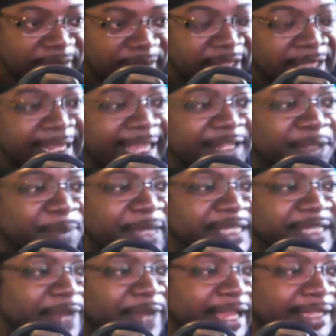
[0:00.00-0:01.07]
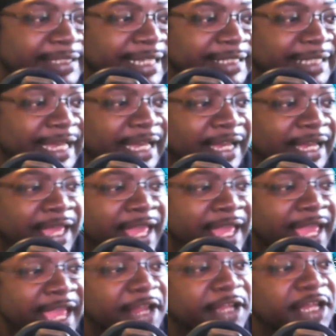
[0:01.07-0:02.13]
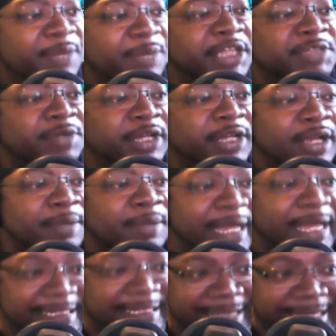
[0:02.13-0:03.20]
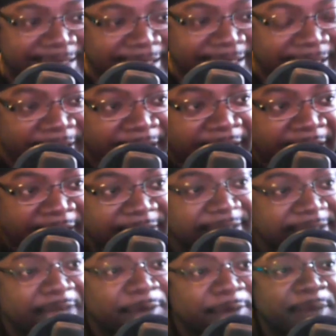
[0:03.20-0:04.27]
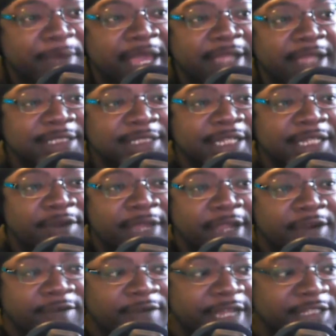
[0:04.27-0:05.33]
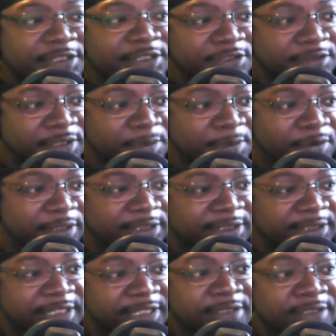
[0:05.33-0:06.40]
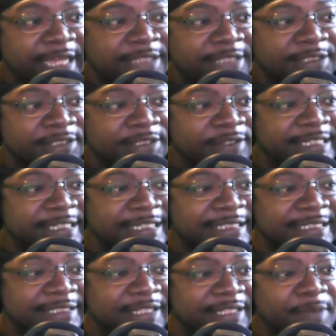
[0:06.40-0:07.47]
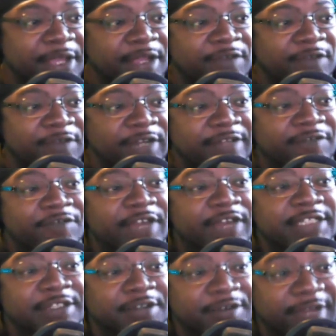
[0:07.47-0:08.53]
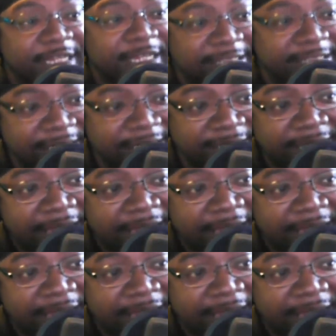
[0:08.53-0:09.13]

to end the piece right here, it says, and a good piece will come by necessity. The same way the Packers leaned on Aaron Rodgers during the portions of the 2013 season to make up for the defection of Greg Jennings,